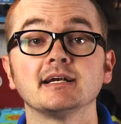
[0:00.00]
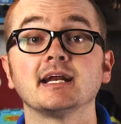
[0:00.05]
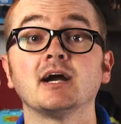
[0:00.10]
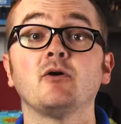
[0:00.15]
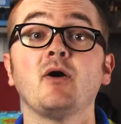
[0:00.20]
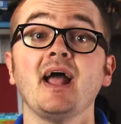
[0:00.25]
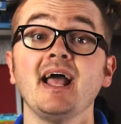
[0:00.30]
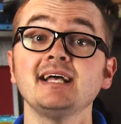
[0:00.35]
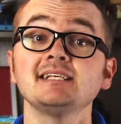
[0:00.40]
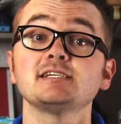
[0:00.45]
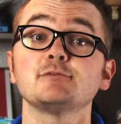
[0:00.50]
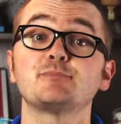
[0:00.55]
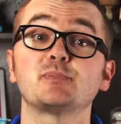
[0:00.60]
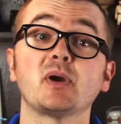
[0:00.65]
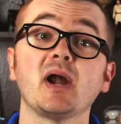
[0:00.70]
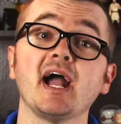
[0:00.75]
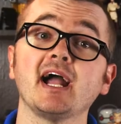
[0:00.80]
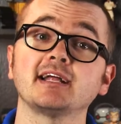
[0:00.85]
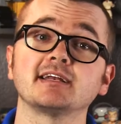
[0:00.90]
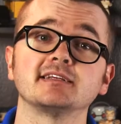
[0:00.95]
Now, as a
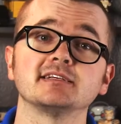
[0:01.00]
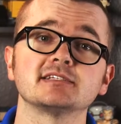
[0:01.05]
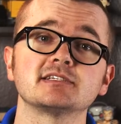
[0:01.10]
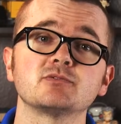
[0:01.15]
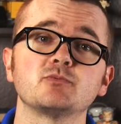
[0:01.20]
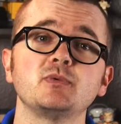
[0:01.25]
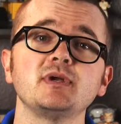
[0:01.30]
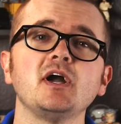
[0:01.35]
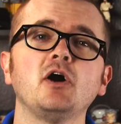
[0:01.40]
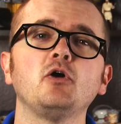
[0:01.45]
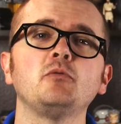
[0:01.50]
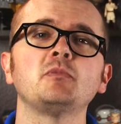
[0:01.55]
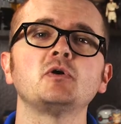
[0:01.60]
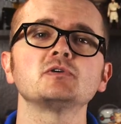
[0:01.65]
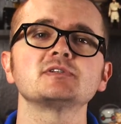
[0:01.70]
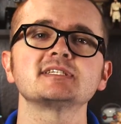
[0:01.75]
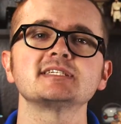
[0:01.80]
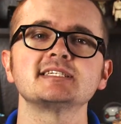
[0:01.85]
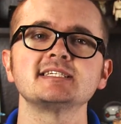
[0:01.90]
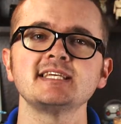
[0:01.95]
practice, we
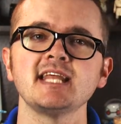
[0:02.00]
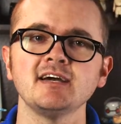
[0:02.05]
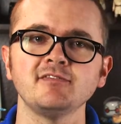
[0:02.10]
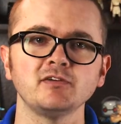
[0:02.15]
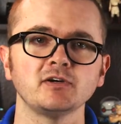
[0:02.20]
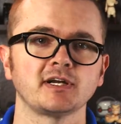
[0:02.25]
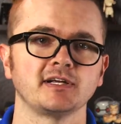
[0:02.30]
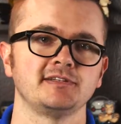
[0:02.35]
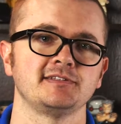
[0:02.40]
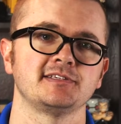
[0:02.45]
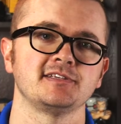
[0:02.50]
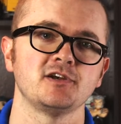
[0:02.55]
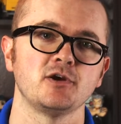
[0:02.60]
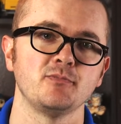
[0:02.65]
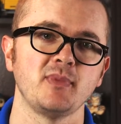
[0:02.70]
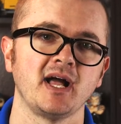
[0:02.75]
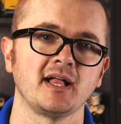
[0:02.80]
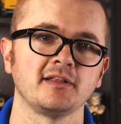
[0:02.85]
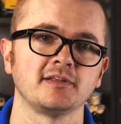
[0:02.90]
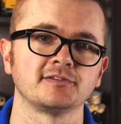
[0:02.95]
almost never consider
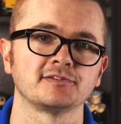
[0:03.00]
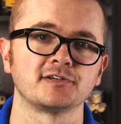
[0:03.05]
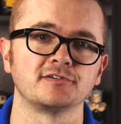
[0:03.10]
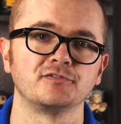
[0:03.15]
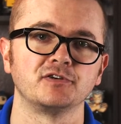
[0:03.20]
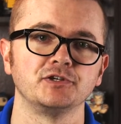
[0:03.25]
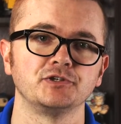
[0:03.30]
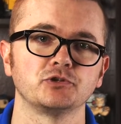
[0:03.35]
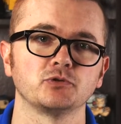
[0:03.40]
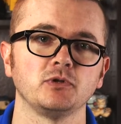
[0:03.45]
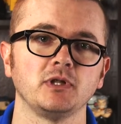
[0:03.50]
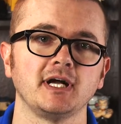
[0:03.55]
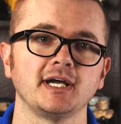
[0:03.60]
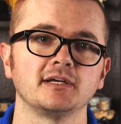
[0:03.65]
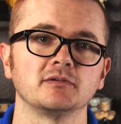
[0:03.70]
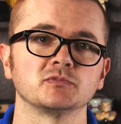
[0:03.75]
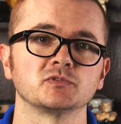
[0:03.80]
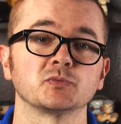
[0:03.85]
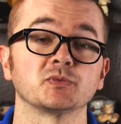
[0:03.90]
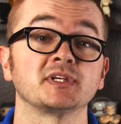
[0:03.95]
balancer virtual
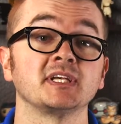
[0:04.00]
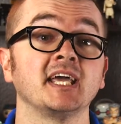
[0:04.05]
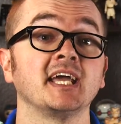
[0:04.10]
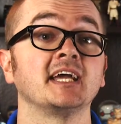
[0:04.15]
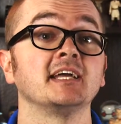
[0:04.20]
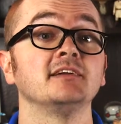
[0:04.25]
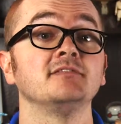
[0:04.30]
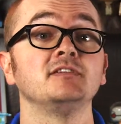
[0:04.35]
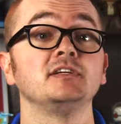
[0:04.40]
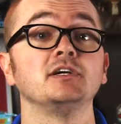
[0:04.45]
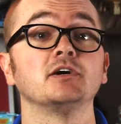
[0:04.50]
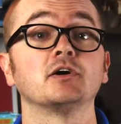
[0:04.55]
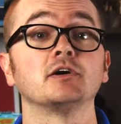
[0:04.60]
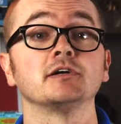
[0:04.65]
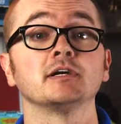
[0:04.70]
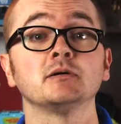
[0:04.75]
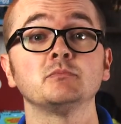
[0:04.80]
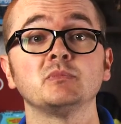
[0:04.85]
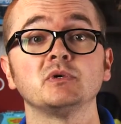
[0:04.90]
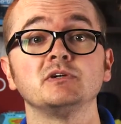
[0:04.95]
items with negative DR
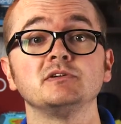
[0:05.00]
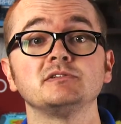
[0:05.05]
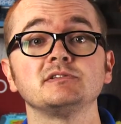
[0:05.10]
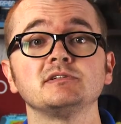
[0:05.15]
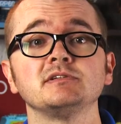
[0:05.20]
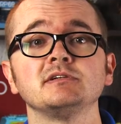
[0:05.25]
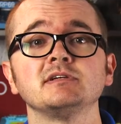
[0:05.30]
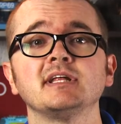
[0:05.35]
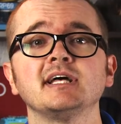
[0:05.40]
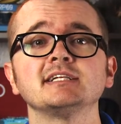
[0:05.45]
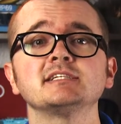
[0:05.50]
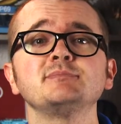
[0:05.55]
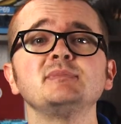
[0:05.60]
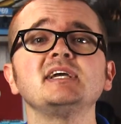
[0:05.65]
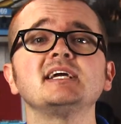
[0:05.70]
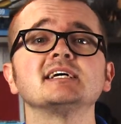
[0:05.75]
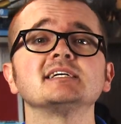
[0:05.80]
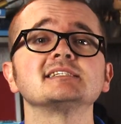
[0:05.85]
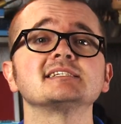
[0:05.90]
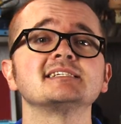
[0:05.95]
numbers. That's
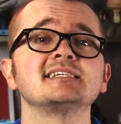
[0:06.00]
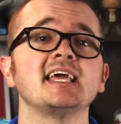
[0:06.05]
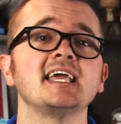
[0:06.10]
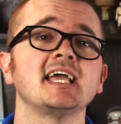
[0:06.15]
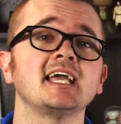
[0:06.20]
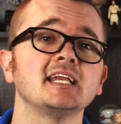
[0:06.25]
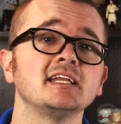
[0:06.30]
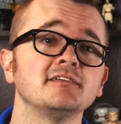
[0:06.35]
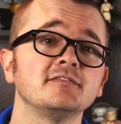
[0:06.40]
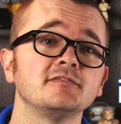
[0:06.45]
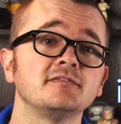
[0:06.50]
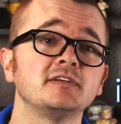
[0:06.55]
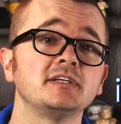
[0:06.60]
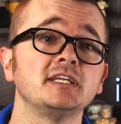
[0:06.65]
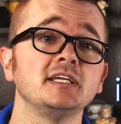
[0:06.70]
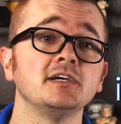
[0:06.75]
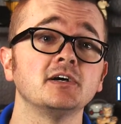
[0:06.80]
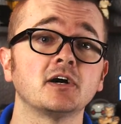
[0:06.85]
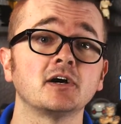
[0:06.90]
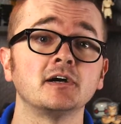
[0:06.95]
because negative
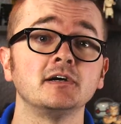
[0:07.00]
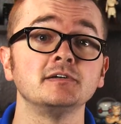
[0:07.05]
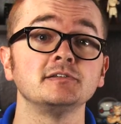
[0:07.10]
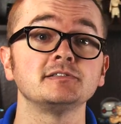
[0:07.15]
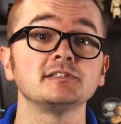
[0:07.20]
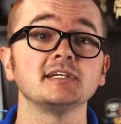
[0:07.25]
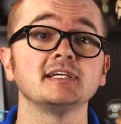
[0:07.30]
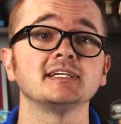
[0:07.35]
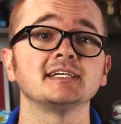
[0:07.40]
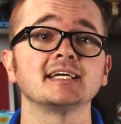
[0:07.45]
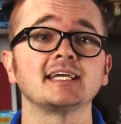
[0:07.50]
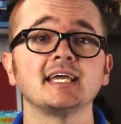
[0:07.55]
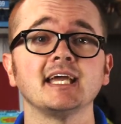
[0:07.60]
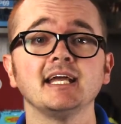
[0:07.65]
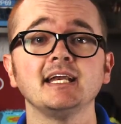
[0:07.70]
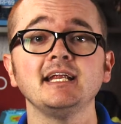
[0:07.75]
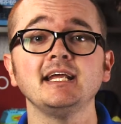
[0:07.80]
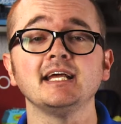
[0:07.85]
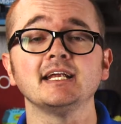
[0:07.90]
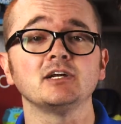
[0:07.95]
DRs
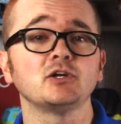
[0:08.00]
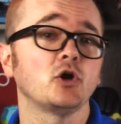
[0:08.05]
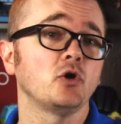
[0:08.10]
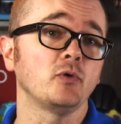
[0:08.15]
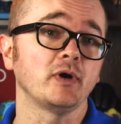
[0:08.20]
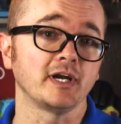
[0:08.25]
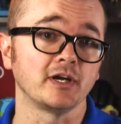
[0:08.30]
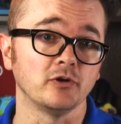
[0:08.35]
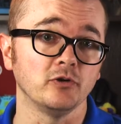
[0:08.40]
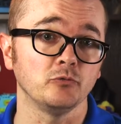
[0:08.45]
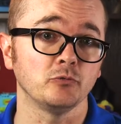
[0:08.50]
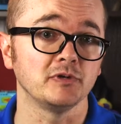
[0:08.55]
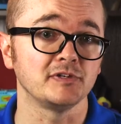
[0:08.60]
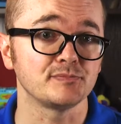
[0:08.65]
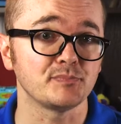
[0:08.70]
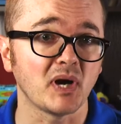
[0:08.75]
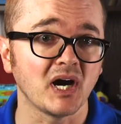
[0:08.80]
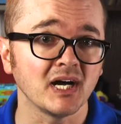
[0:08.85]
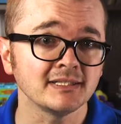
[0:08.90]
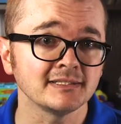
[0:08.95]
indicate incoherent
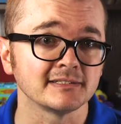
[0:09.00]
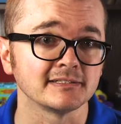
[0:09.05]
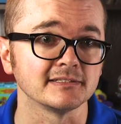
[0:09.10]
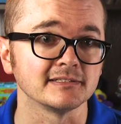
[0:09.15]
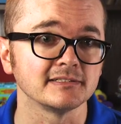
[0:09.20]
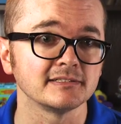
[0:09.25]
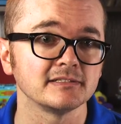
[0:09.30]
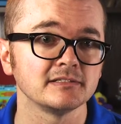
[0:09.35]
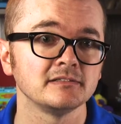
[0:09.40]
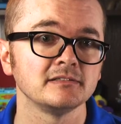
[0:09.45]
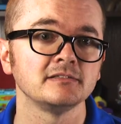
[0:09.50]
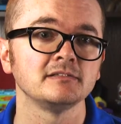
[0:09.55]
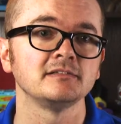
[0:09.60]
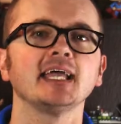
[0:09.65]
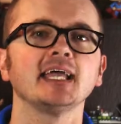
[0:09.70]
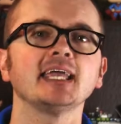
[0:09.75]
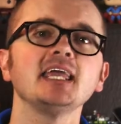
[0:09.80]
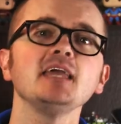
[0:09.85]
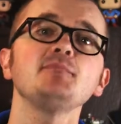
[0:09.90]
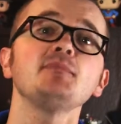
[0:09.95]
responses.
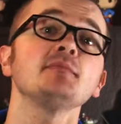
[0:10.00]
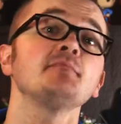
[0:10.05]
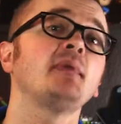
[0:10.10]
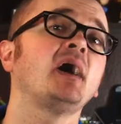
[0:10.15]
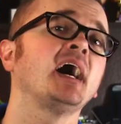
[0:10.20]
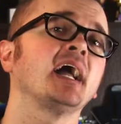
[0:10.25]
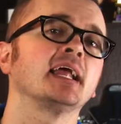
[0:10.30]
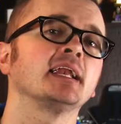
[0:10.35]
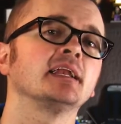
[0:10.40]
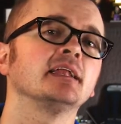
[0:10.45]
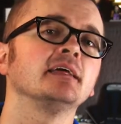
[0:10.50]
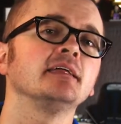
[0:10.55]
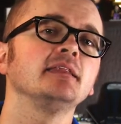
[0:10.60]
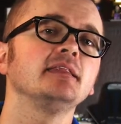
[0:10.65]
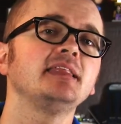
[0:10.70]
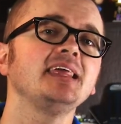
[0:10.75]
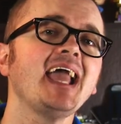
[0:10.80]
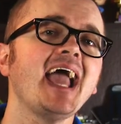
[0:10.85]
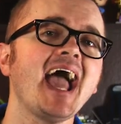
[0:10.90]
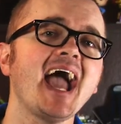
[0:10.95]
Keep in mind,
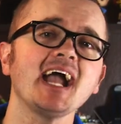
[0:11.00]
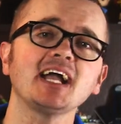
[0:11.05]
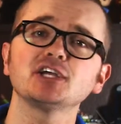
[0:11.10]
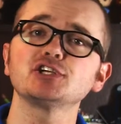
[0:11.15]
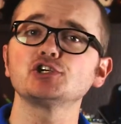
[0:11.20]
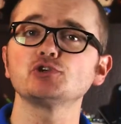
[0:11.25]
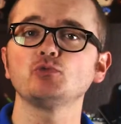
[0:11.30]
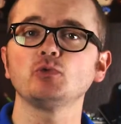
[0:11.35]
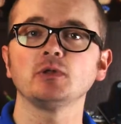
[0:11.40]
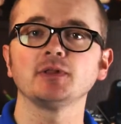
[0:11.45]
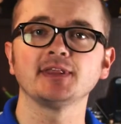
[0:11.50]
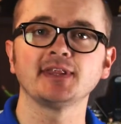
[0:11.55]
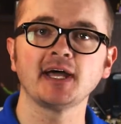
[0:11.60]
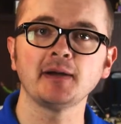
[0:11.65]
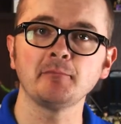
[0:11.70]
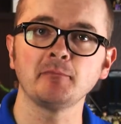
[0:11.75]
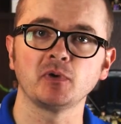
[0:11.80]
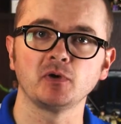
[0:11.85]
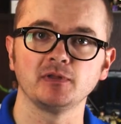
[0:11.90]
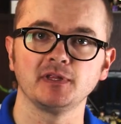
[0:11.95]
the actual
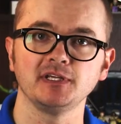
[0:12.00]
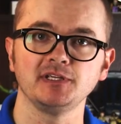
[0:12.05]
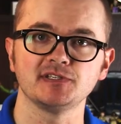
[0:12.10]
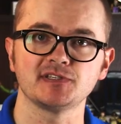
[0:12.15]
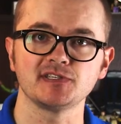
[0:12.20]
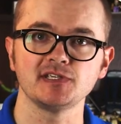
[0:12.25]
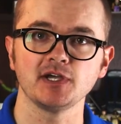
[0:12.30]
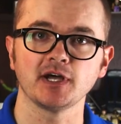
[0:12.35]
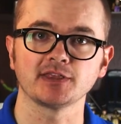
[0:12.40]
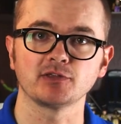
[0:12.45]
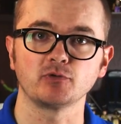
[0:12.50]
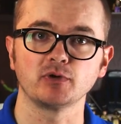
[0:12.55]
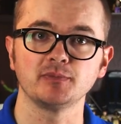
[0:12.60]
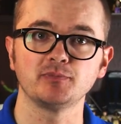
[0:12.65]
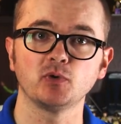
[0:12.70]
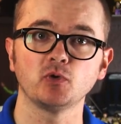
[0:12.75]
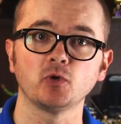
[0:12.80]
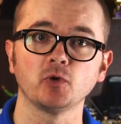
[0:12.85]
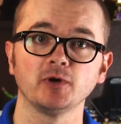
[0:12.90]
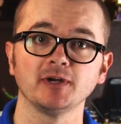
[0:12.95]
number that you see on the
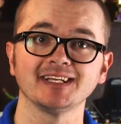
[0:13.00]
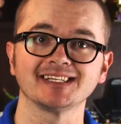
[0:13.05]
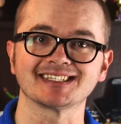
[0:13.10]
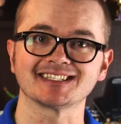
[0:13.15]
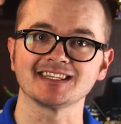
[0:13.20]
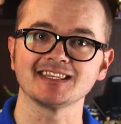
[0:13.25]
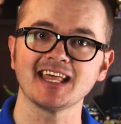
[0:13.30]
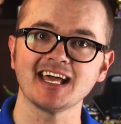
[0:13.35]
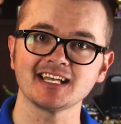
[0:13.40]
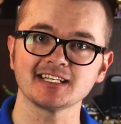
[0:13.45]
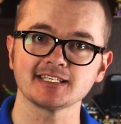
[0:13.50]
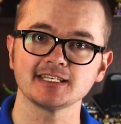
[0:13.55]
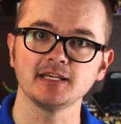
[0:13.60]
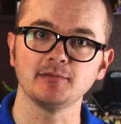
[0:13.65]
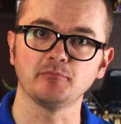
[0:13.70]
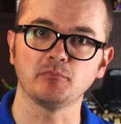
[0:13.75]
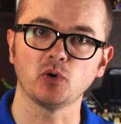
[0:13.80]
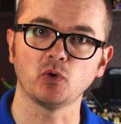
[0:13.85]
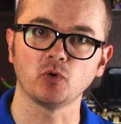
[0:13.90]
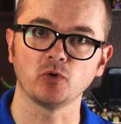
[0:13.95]
report is less
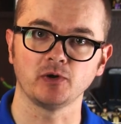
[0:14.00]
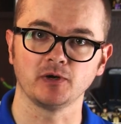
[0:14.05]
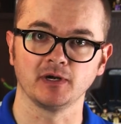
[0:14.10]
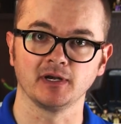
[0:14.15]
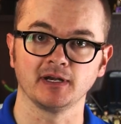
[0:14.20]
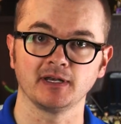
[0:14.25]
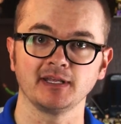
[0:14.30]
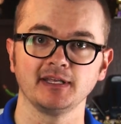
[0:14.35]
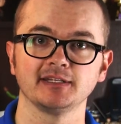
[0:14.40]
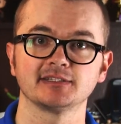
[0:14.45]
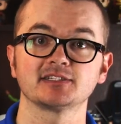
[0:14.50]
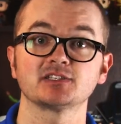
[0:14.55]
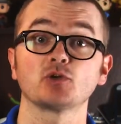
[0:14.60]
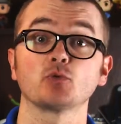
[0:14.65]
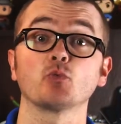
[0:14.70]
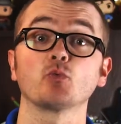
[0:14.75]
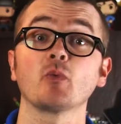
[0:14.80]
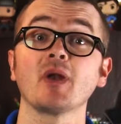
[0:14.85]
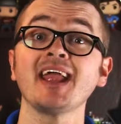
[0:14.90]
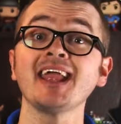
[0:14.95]
important. It's the
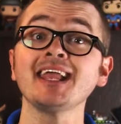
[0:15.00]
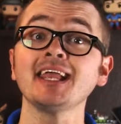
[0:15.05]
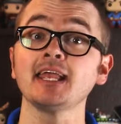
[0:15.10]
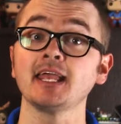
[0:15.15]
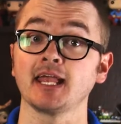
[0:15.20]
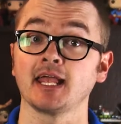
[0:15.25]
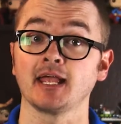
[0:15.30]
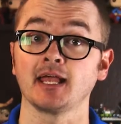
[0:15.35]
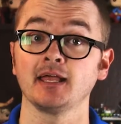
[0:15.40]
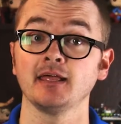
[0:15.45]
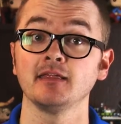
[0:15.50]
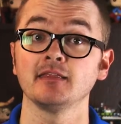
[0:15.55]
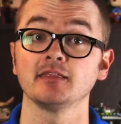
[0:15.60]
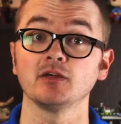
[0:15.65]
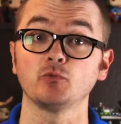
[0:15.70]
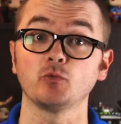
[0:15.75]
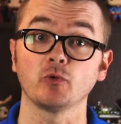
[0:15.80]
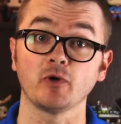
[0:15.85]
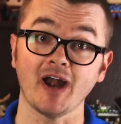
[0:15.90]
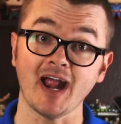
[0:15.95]
ranking
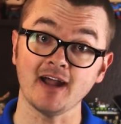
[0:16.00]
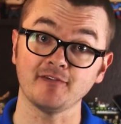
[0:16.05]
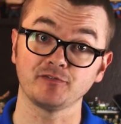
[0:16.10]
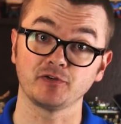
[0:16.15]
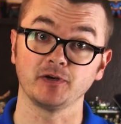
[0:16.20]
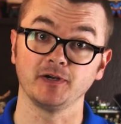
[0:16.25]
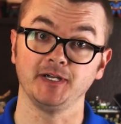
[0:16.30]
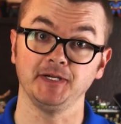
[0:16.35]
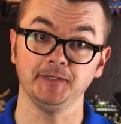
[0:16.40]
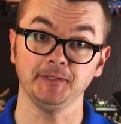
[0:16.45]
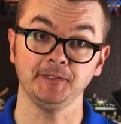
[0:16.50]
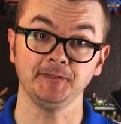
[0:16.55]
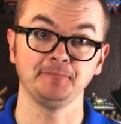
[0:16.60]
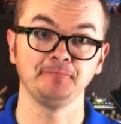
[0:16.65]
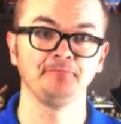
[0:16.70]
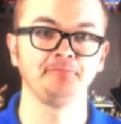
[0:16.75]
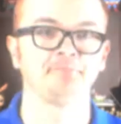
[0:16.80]
that we're after here.